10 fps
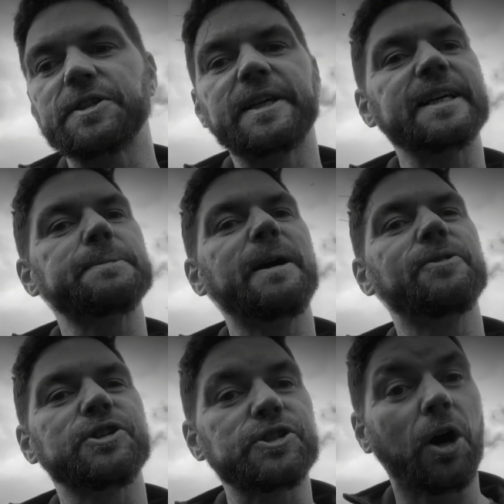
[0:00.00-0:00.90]
he
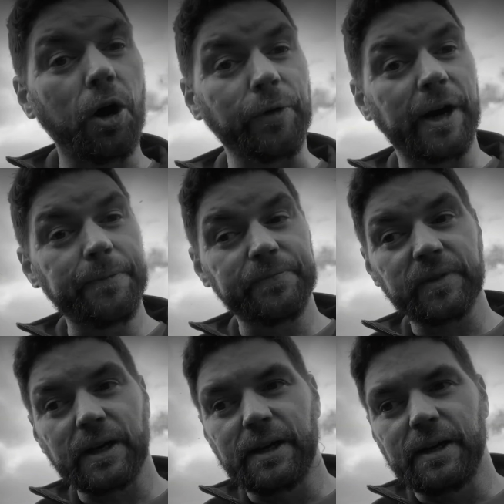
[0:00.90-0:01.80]
experiences horror,
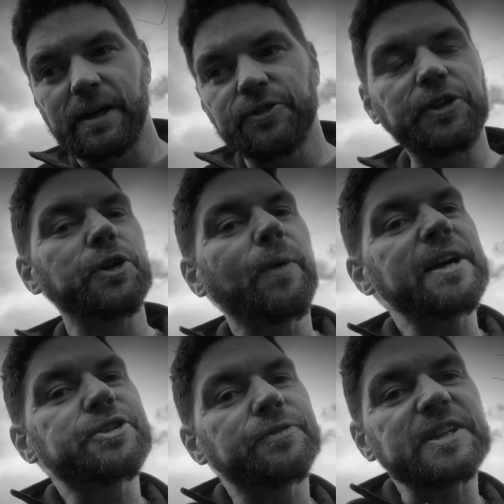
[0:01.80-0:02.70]
the
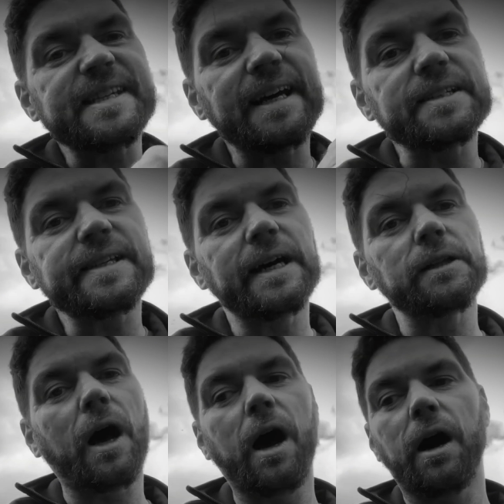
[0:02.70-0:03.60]
narrator of the Telltale
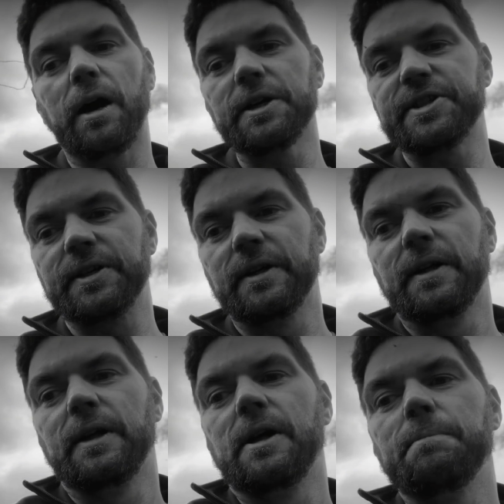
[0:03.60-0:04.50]
Heart
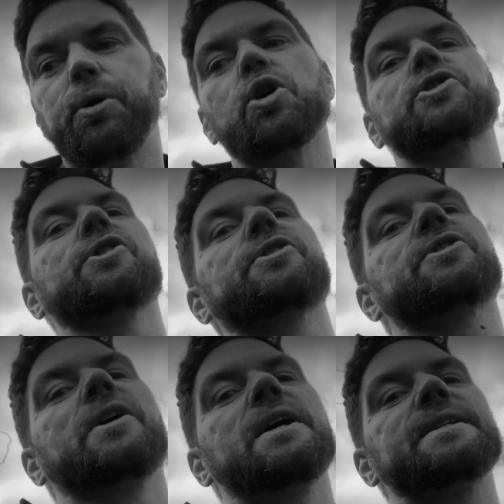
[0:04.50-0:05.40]
puts
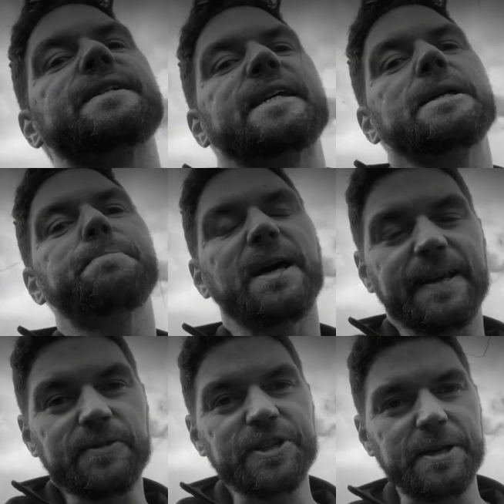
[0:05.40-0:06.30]
us deep
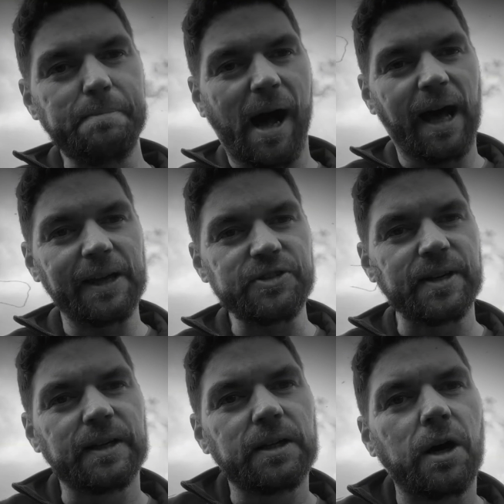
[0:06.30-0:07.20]
into the mind
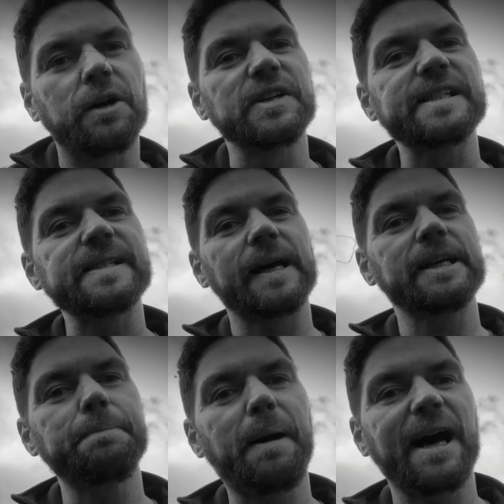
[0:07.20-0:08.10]
of a
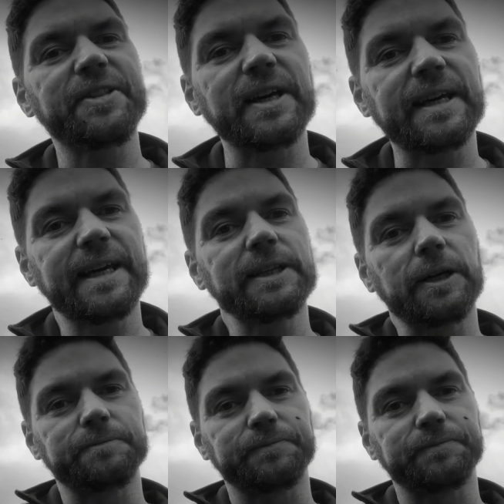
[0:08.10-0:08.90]
psychopathic killer.